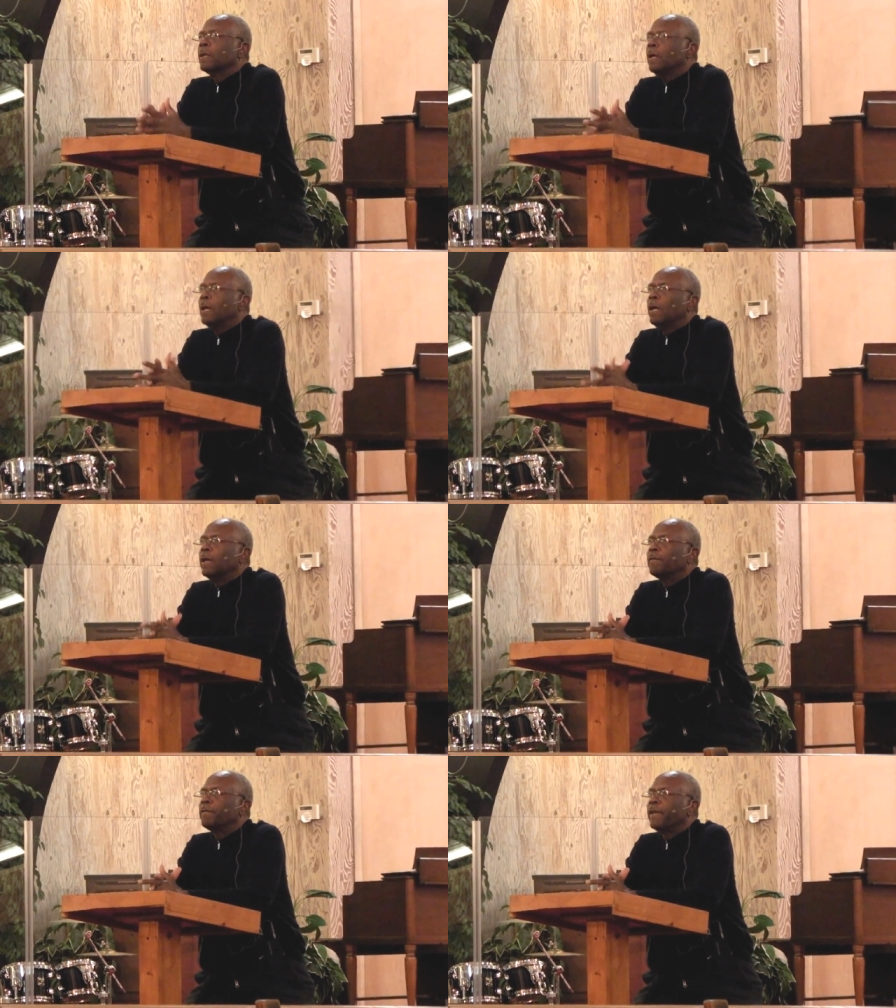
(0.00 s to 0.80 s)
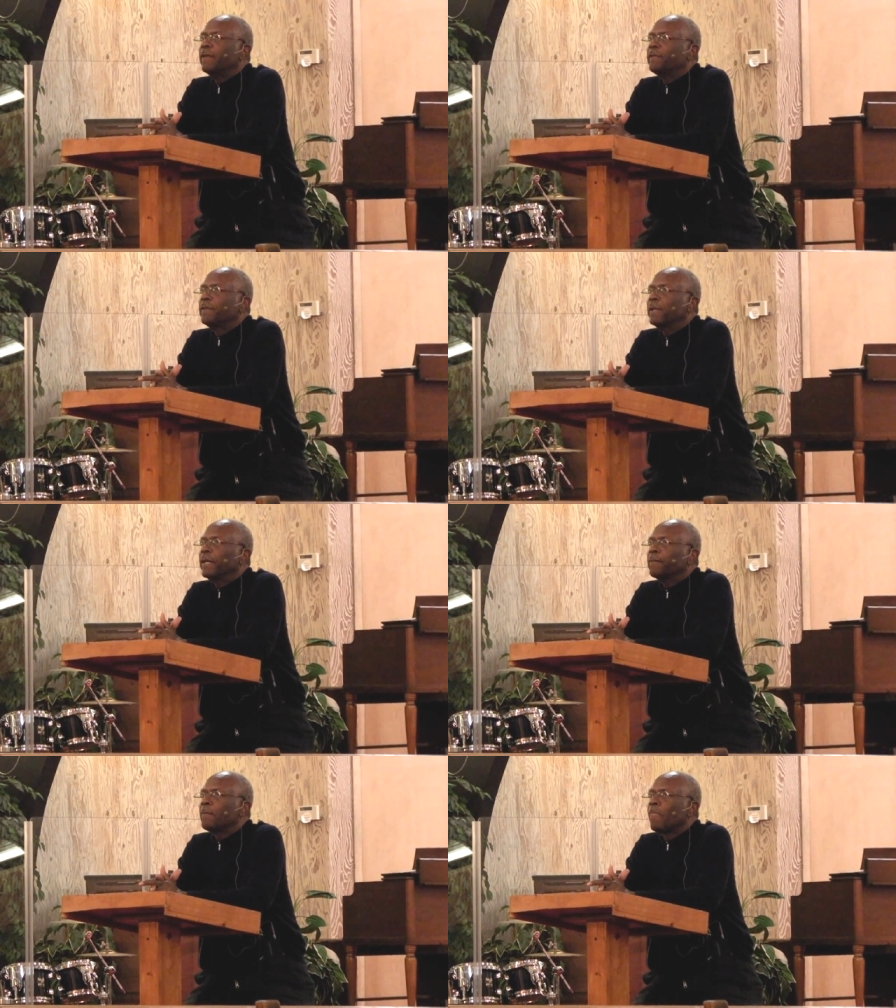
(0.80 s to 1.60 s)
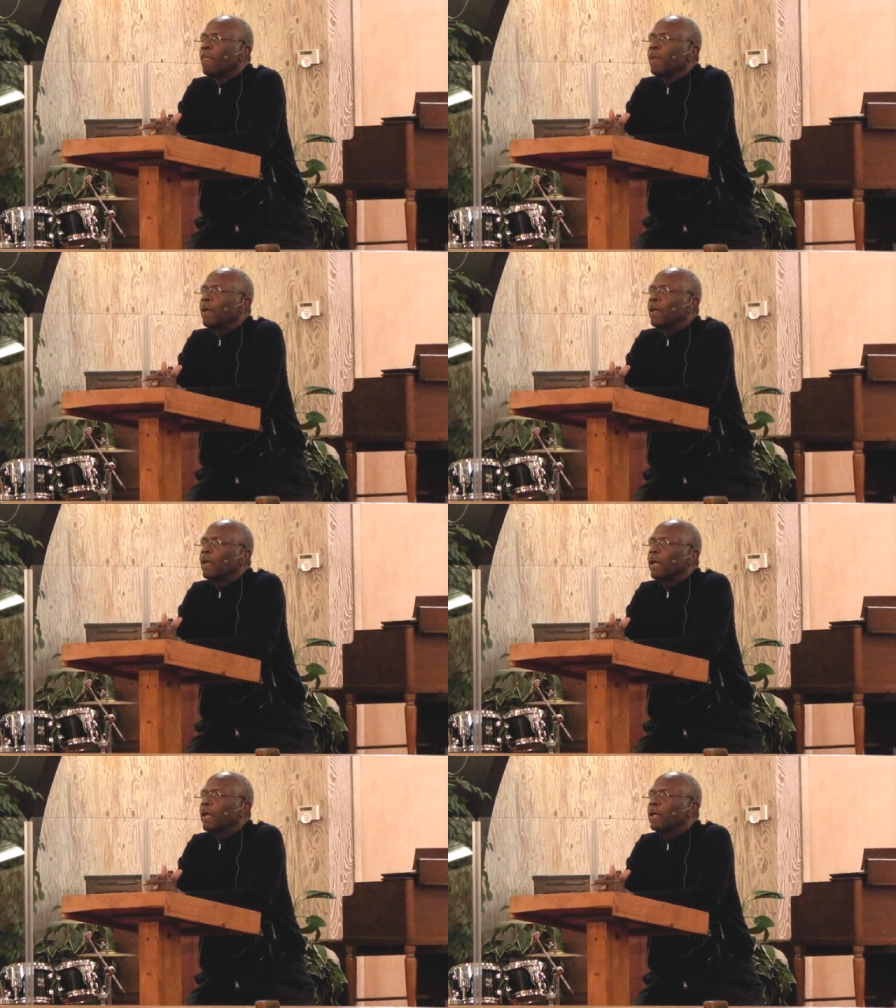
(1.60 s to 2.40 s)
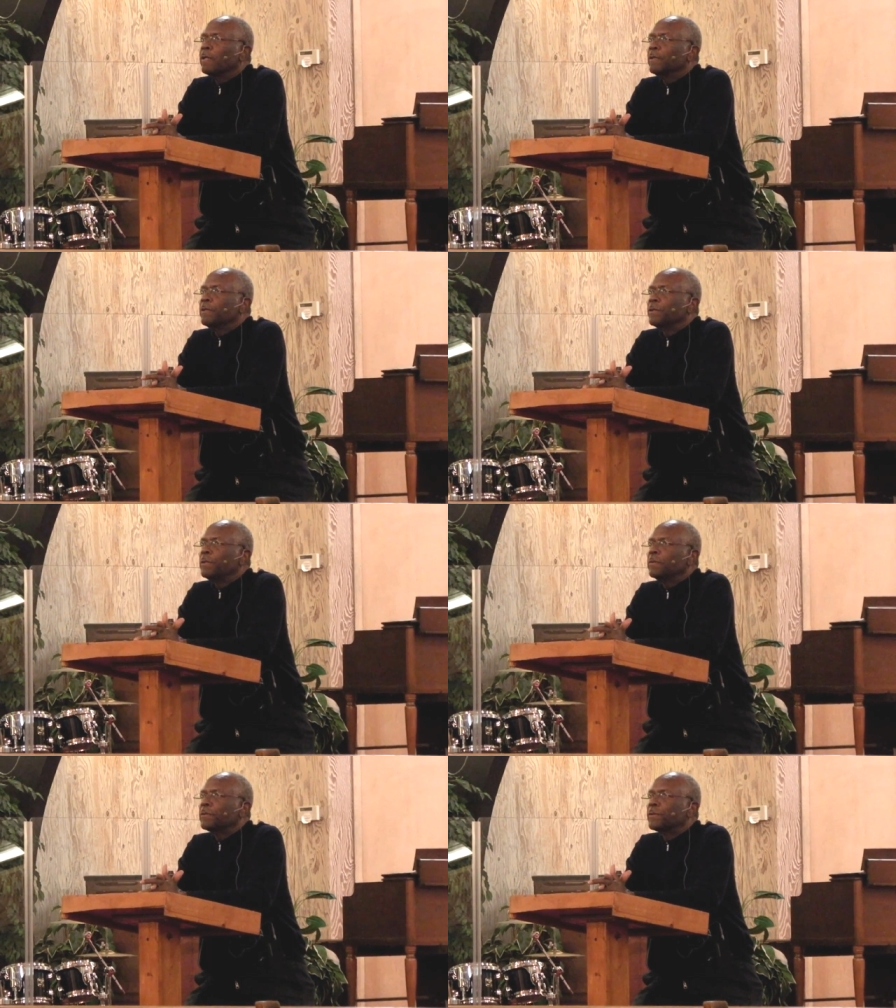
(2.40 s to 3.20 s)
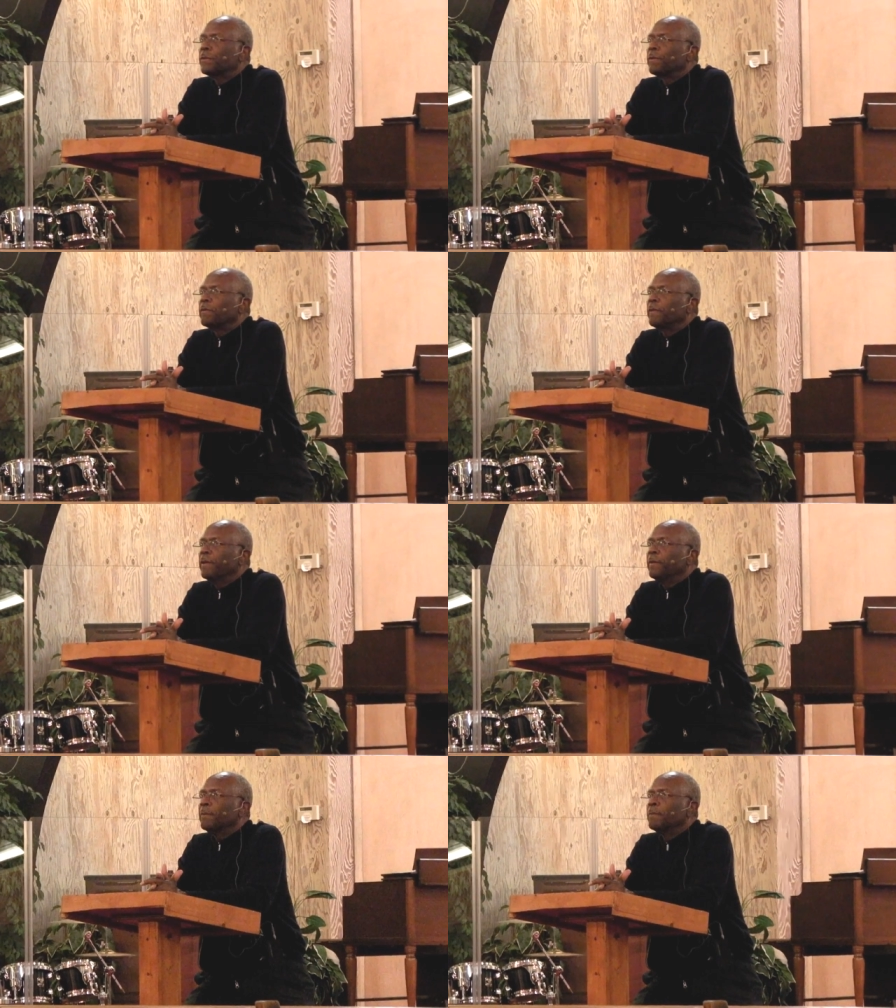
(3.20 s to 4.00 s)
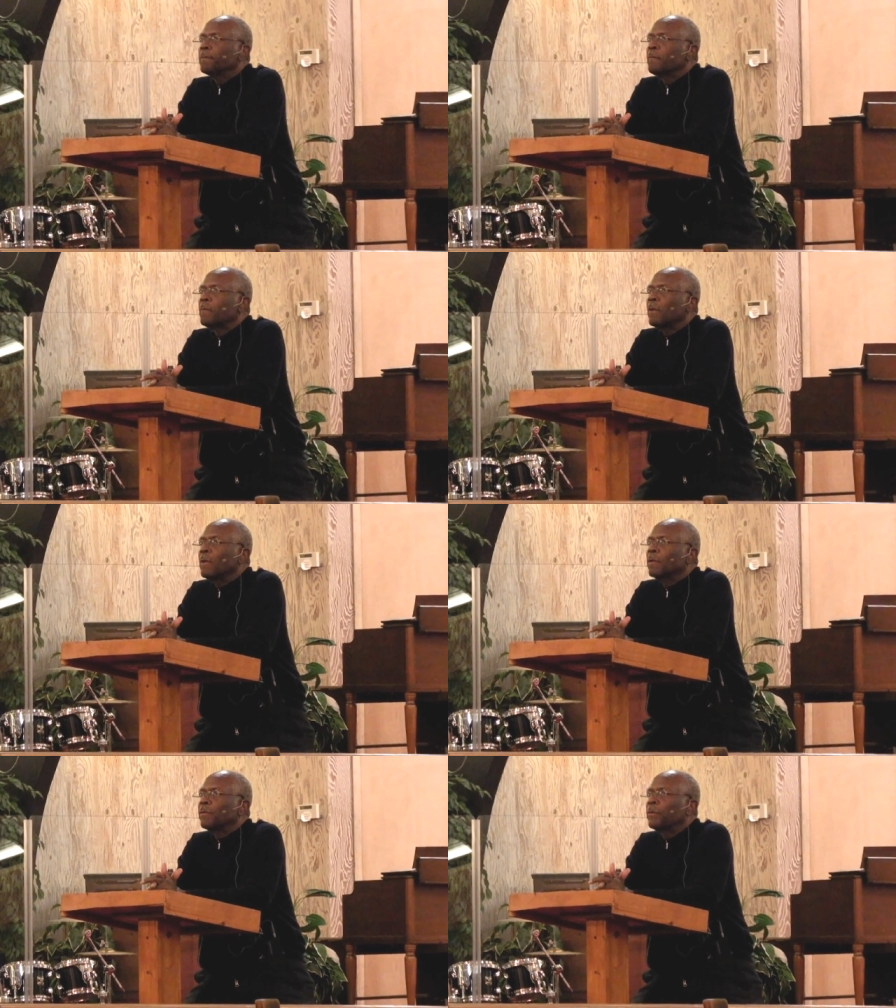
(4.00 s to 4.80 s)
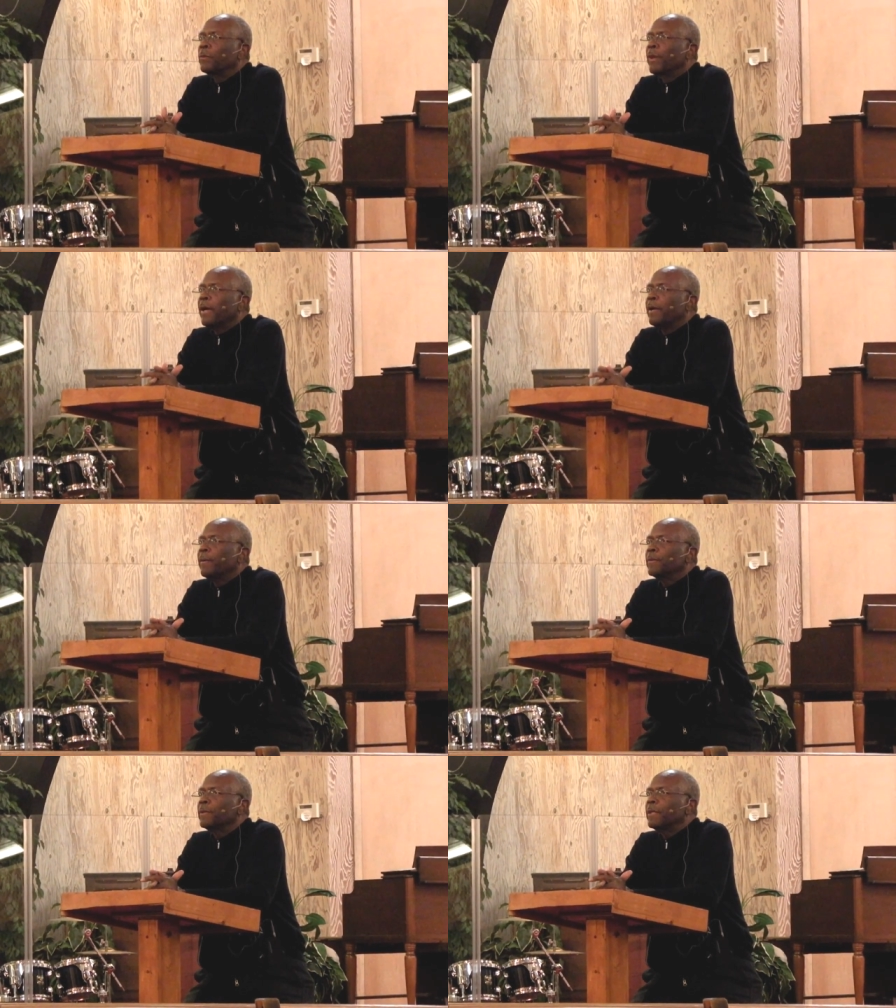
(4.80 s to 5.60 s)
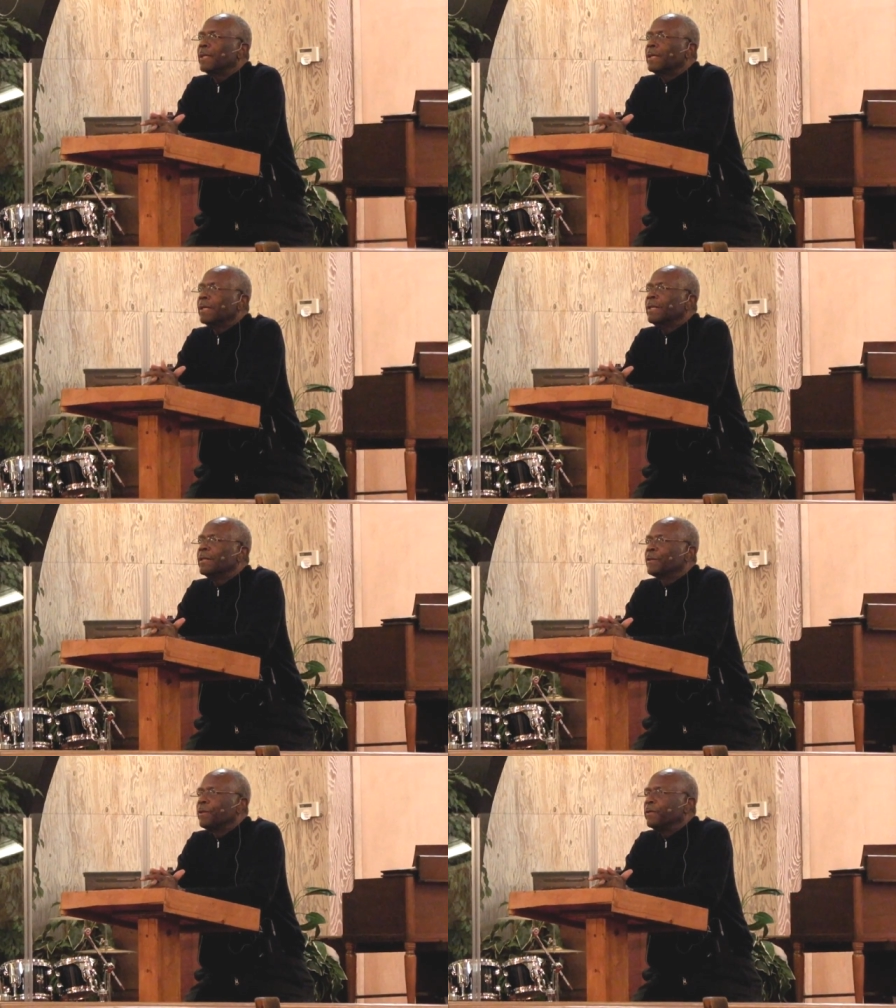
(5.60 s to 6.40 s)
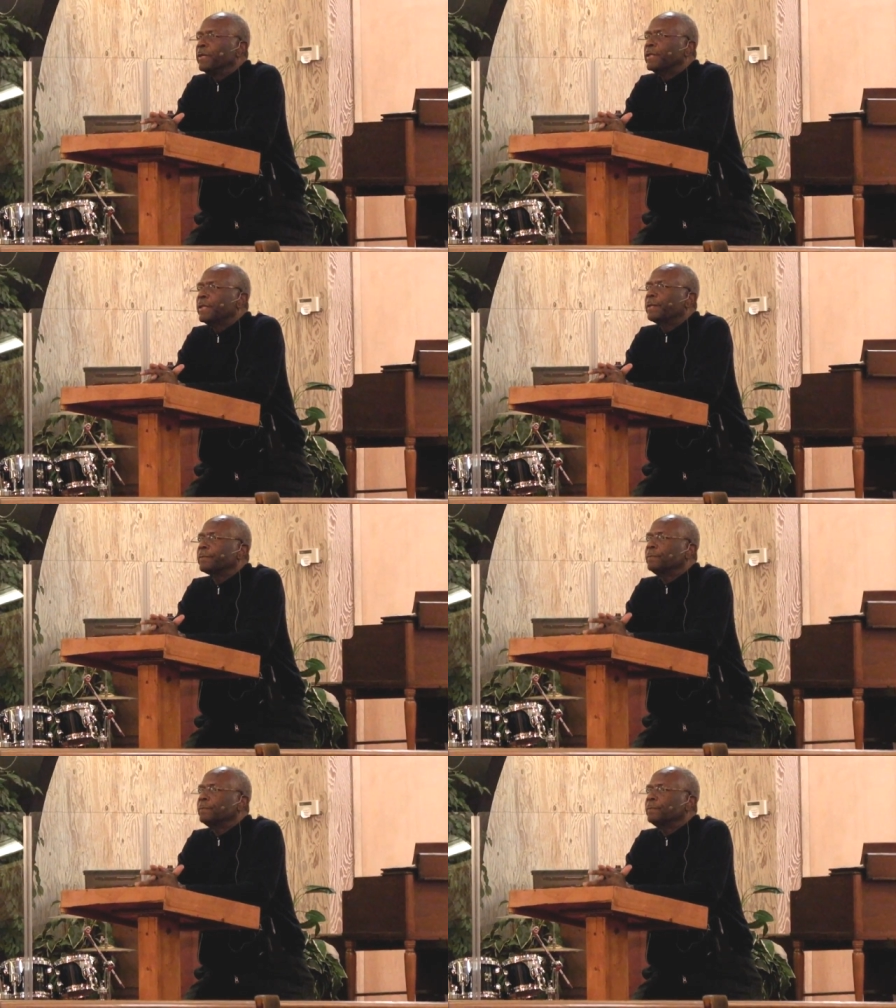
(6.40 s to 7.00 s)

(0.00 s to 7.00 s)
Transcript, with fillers: God faithfully and to serve Him throughout eternity.